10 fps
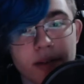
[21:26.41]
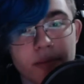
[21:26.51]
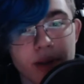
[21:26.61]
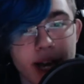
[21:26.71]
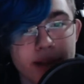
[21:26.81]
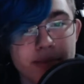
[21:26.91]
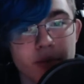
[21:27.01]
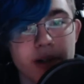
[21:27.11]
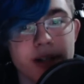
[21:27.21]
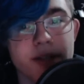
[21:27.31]
What happened
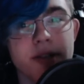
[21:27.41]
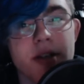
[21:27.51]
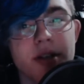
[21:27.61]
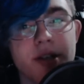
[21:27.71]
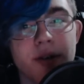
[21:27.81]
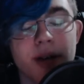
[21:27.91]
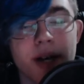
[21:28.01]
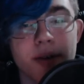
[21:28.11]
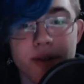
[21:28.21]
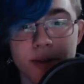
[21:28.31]
was, so I
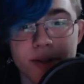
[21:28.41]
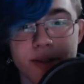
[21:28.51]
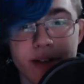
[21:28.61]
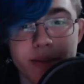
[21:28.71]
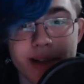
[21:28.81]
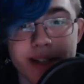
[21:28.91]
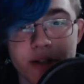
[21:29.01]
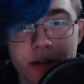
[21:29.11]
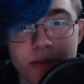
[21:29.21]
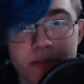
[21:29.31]
was told to stay after my
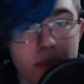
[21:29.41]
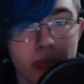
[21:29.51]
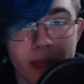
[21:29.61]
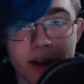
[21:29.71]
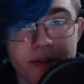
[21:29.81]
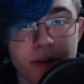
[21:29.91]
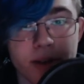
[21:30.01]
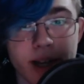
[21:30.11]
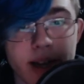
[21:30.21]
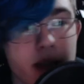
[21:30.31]
teacher. I said,
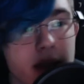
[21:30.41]
okay.